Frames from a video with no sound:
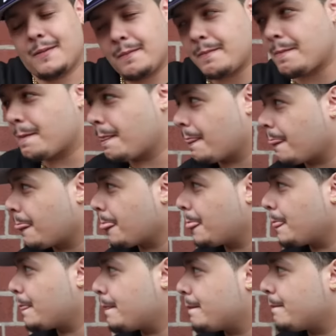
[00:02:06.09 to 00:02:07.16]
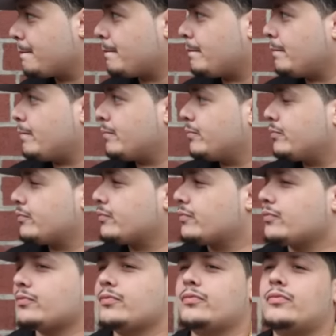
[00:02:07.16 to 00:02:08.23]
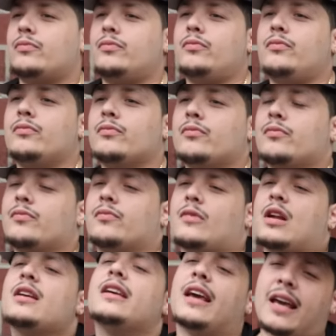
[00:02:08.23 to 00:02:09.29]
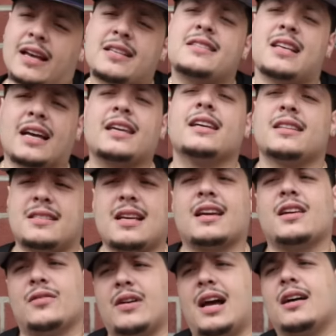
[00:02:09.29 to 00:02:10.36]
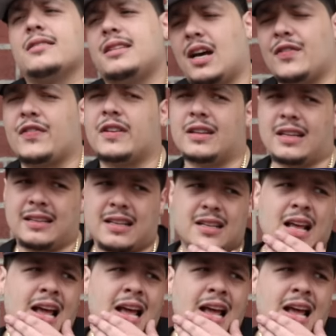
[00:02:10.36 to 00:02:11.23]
Right feel like your standout round was your second or third then? Yeah, second second, round, round, definitely.